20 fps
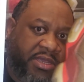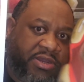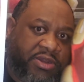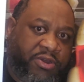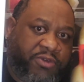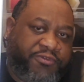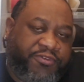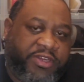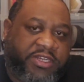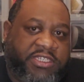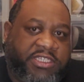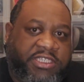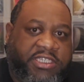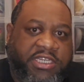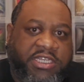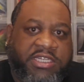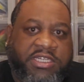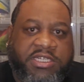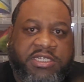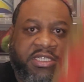you know, for the
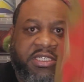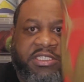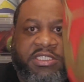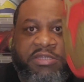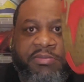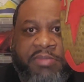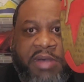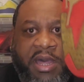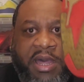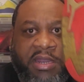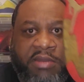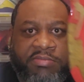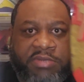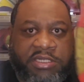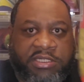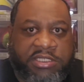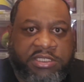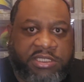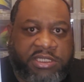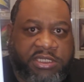sneaker. This is the bottom of
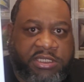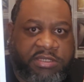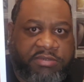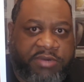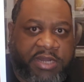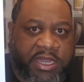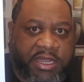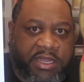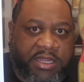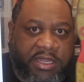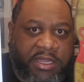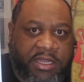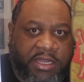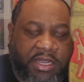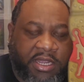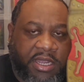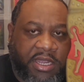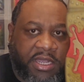the sneaker right here.